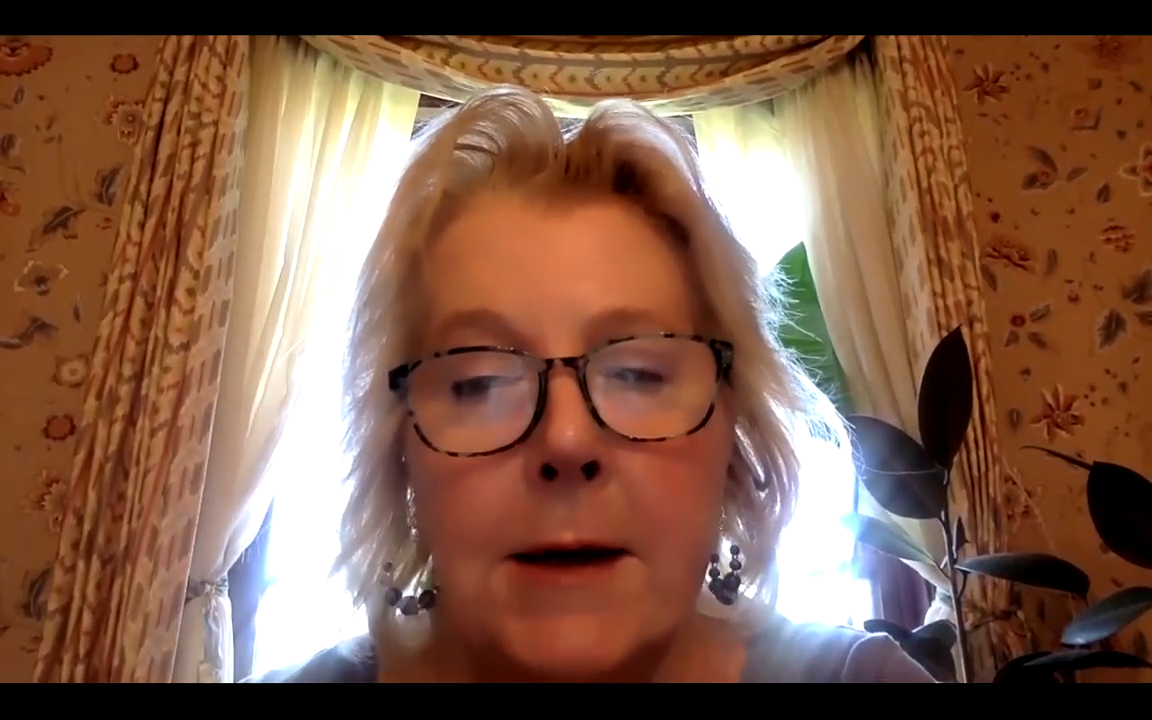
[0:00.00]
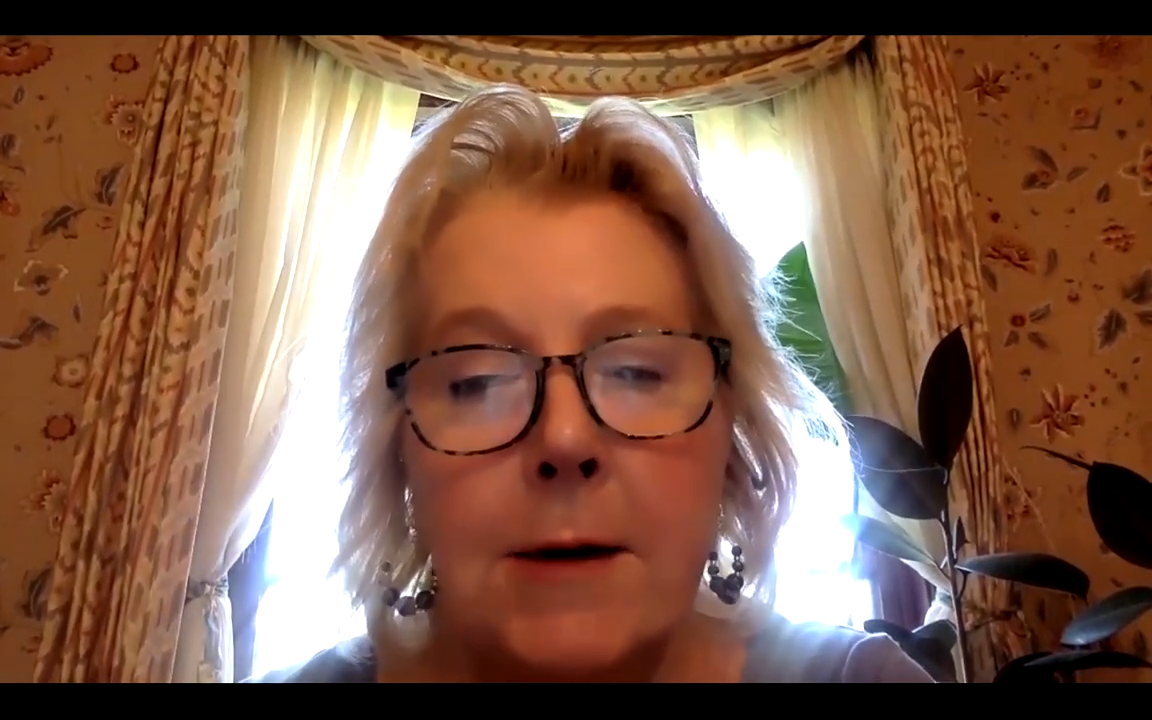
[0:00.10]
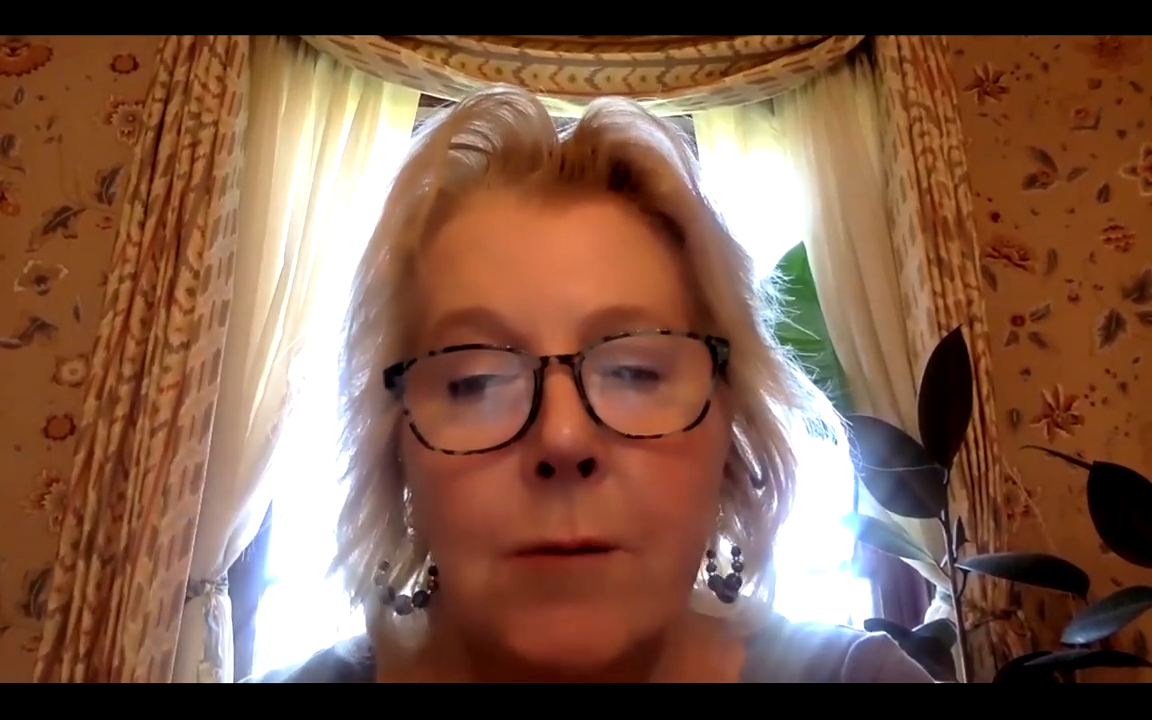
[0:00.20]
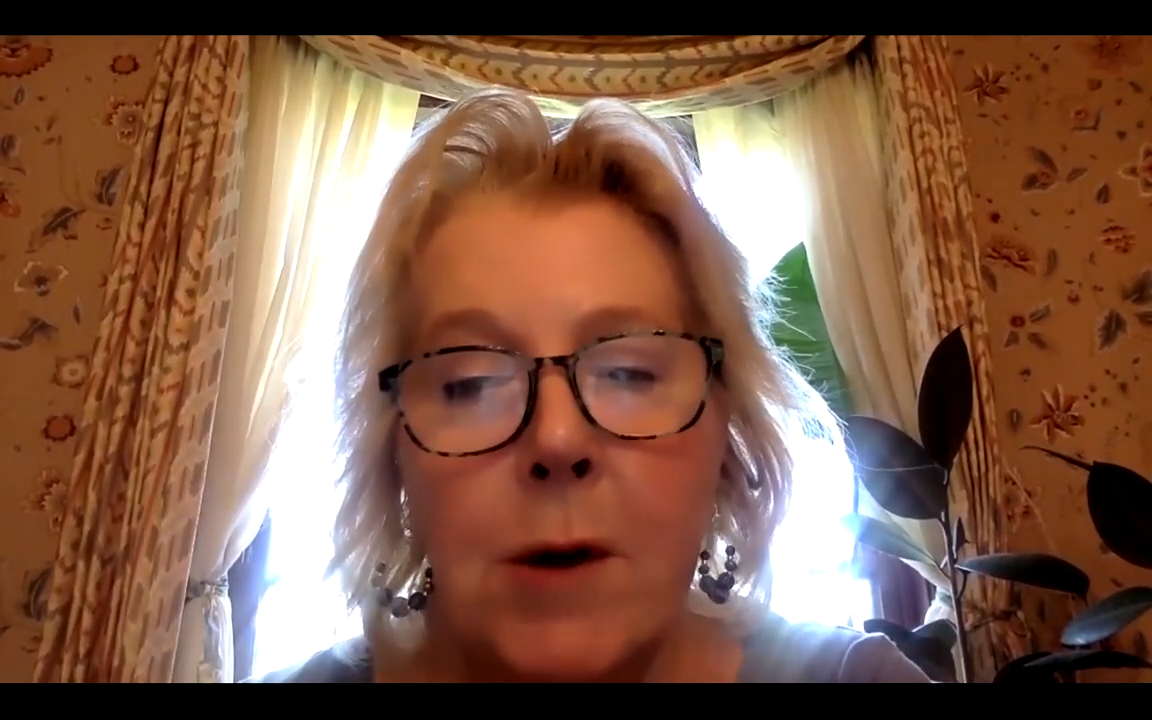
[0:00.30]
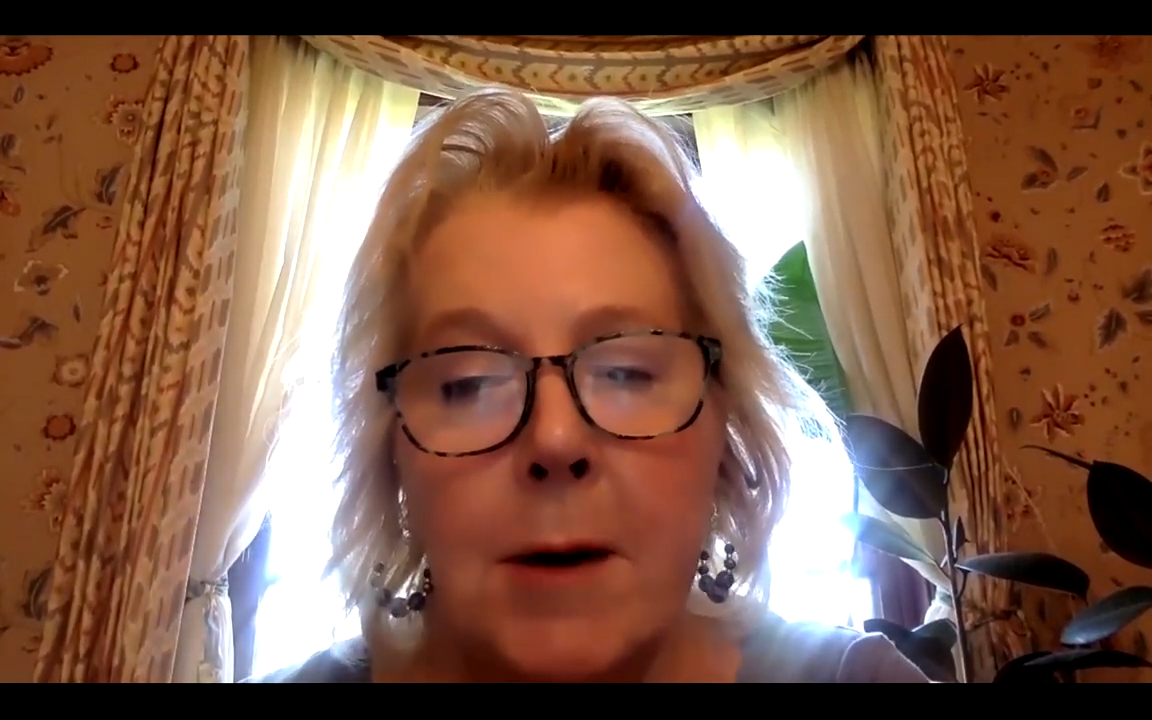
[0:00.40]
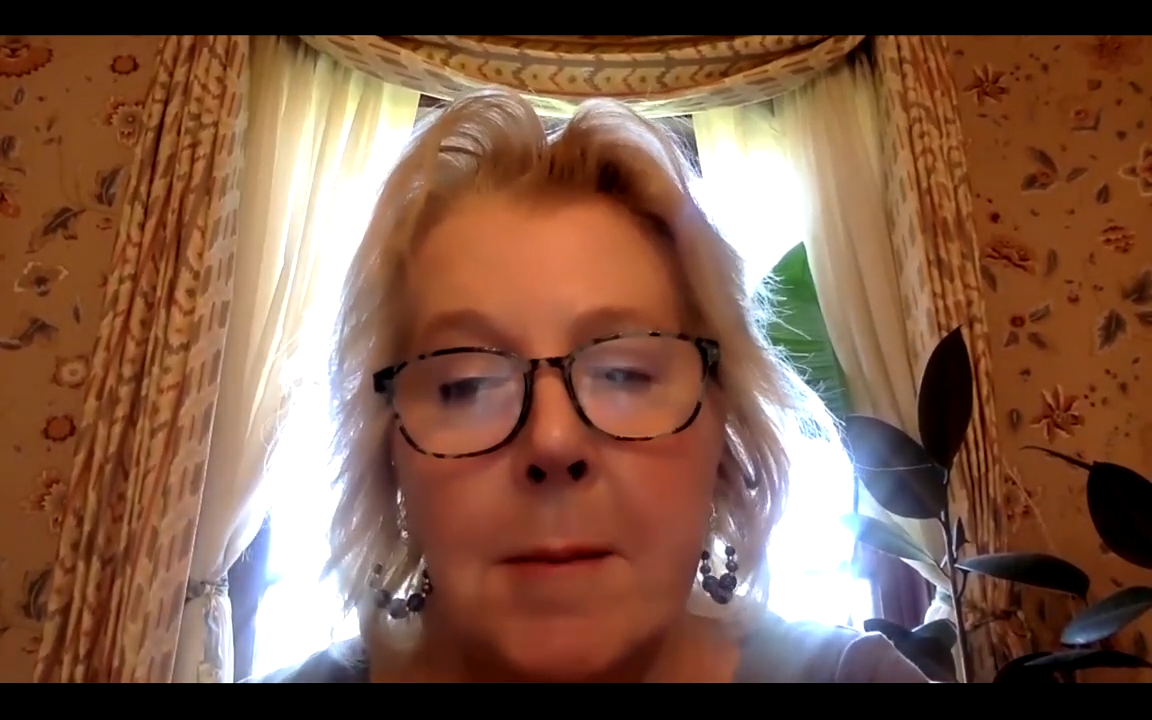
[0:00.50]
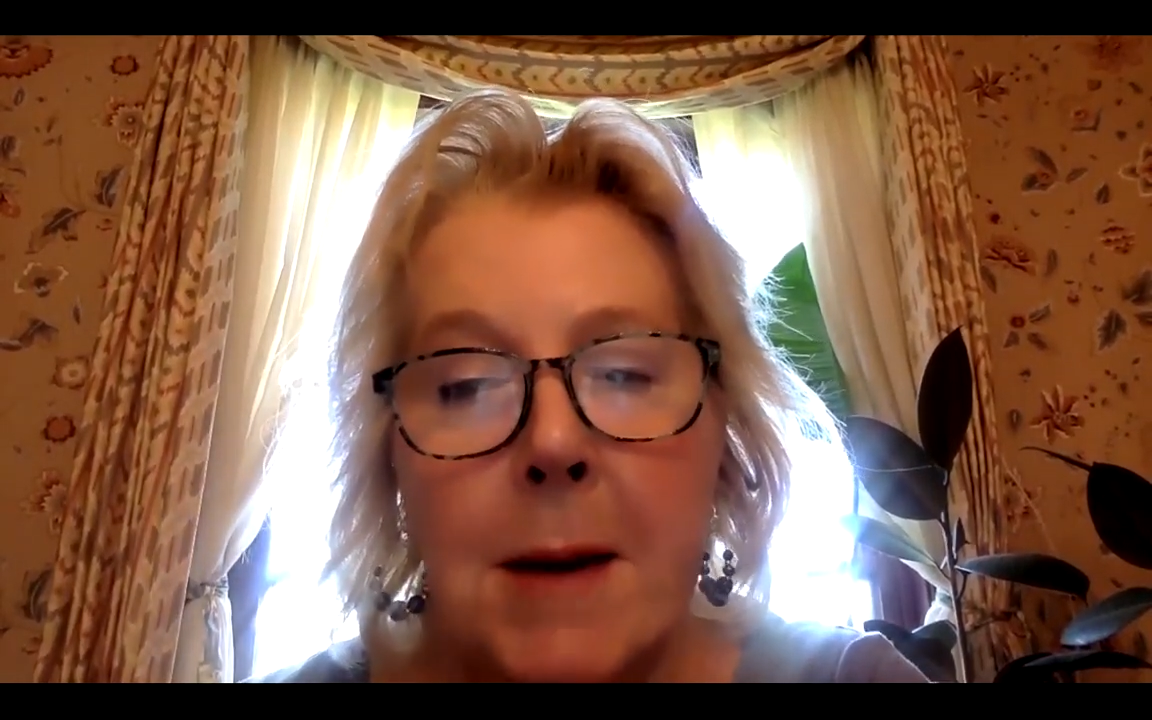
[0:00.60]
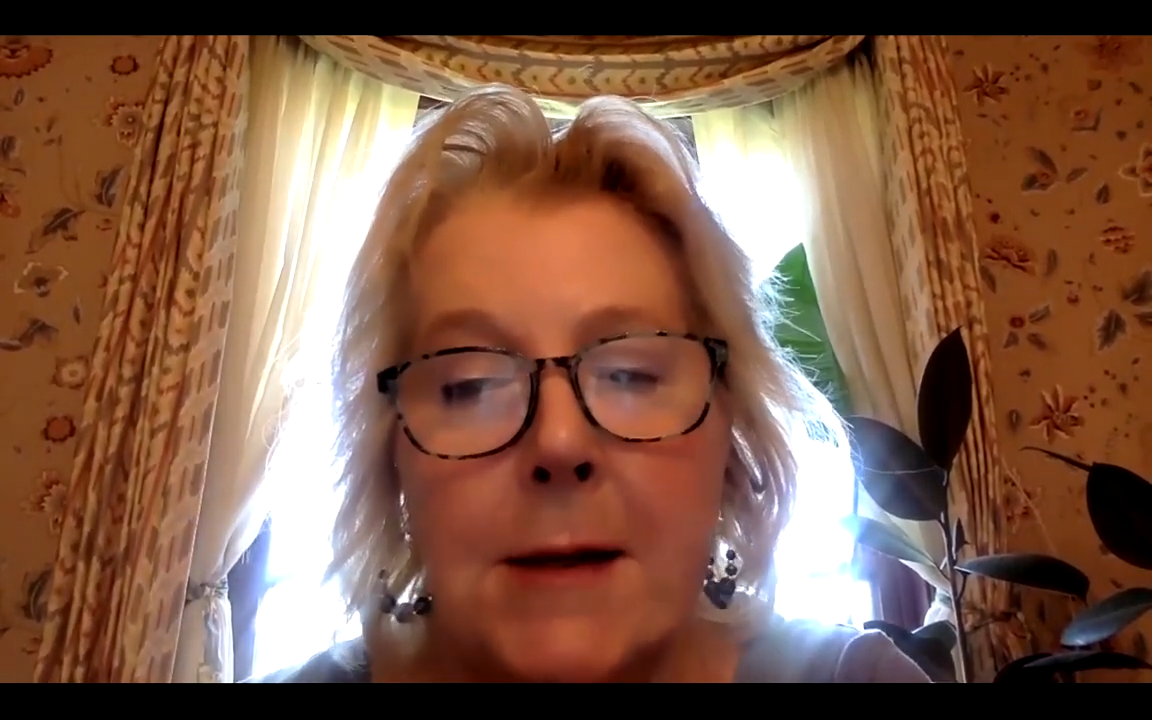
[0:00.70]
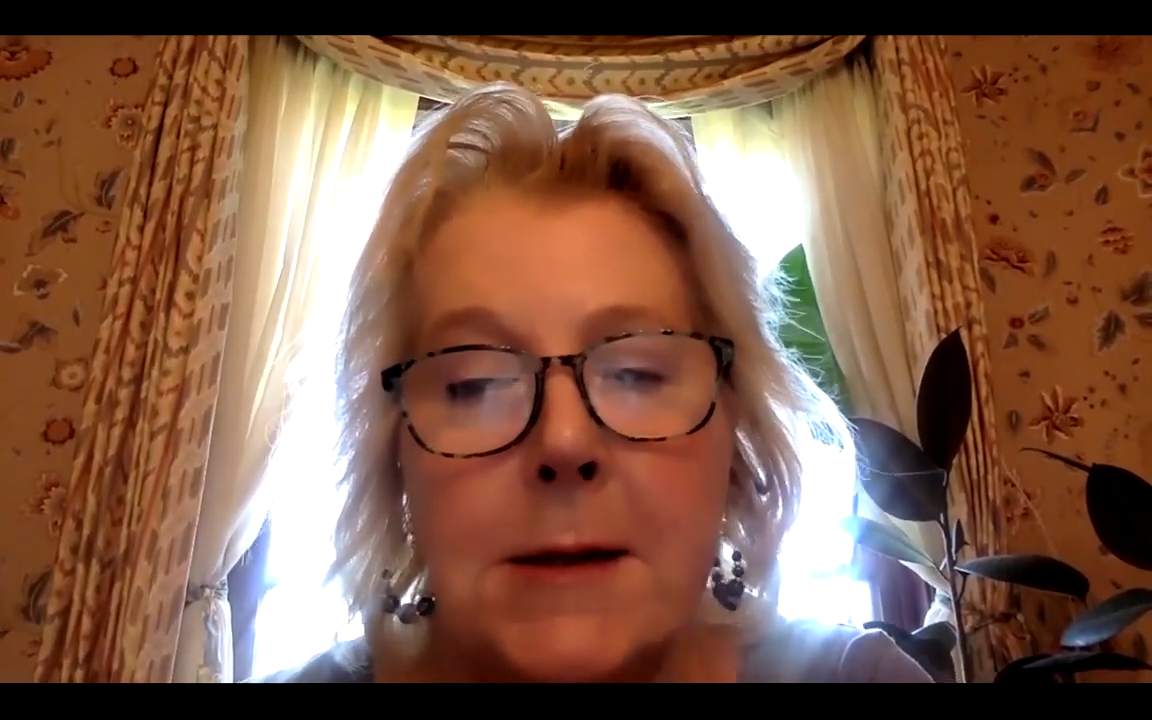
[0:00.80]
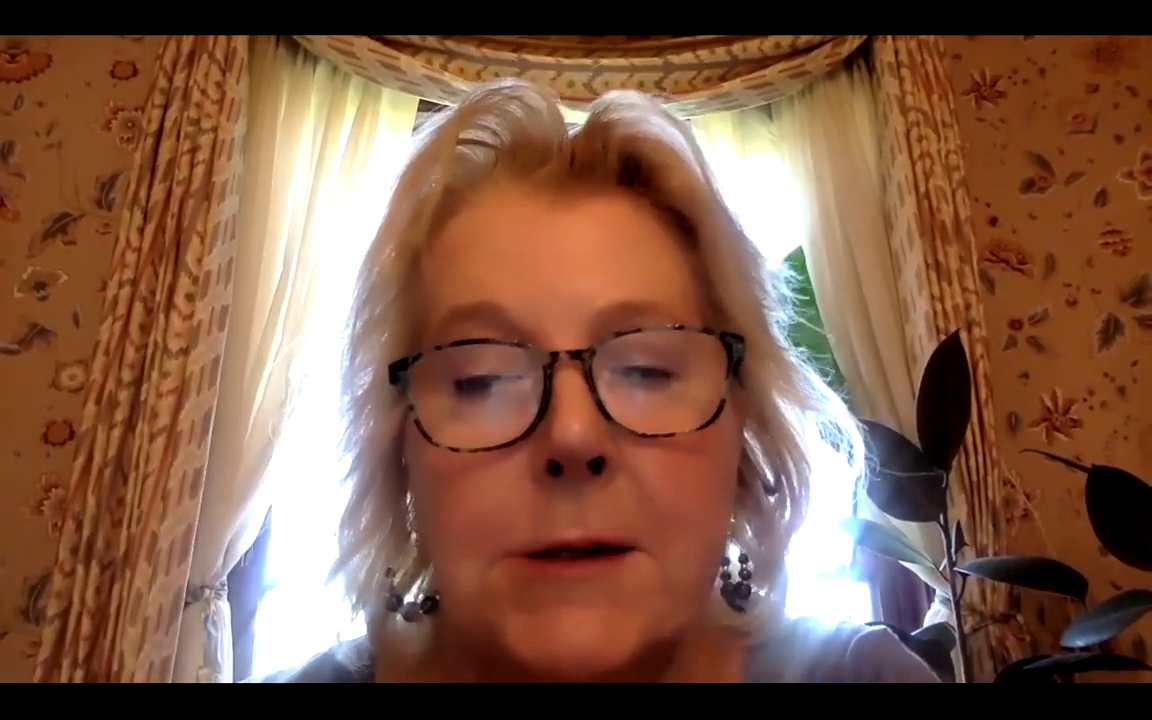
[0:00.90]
didn't want to make